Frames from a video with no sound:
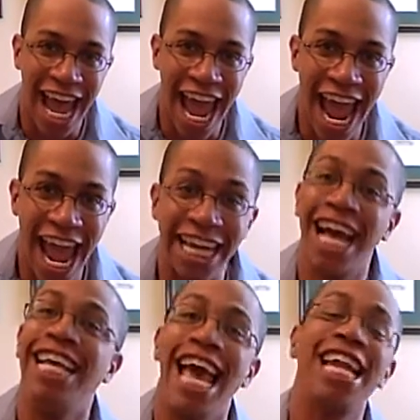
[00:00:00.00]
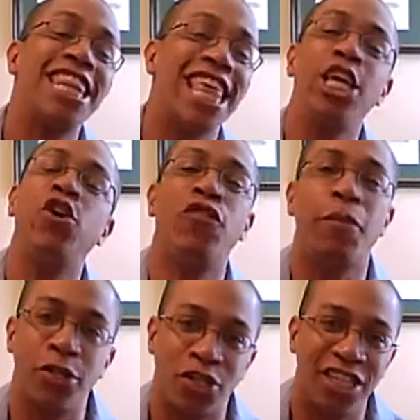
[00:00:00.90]
And again, thank you for
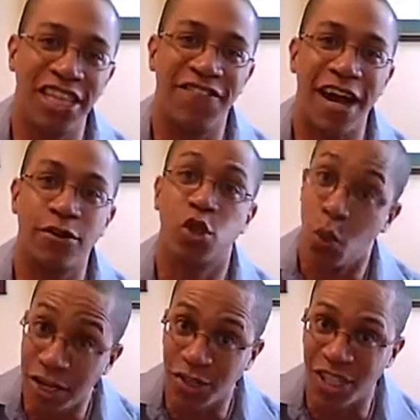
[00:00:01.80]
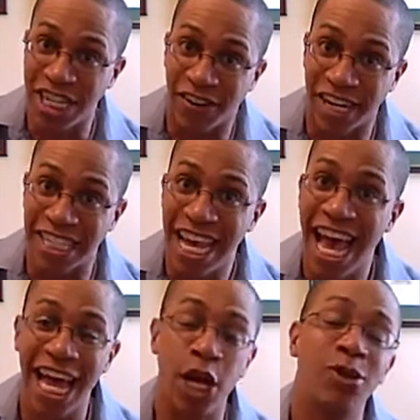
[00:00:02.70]
purchasing the viral Twitter secret.
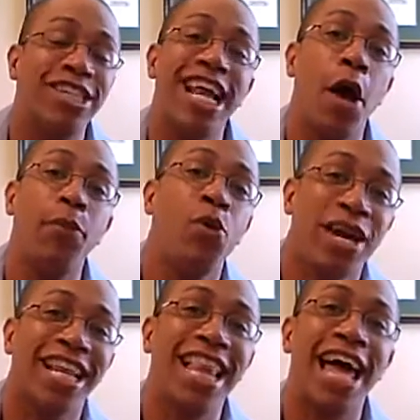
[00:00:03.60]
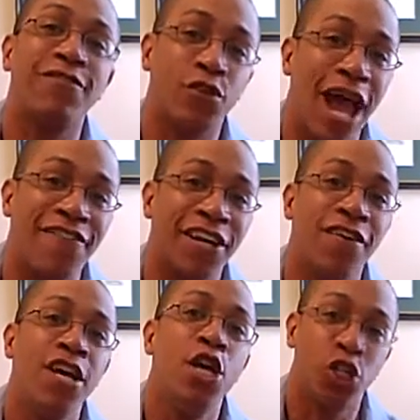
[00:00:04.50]
I know it's going to help you get a lot of traffic
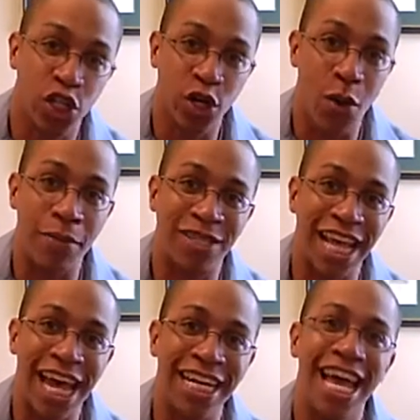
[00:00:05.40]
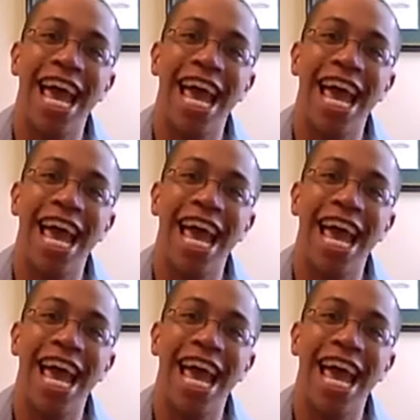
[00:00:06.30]
to your website.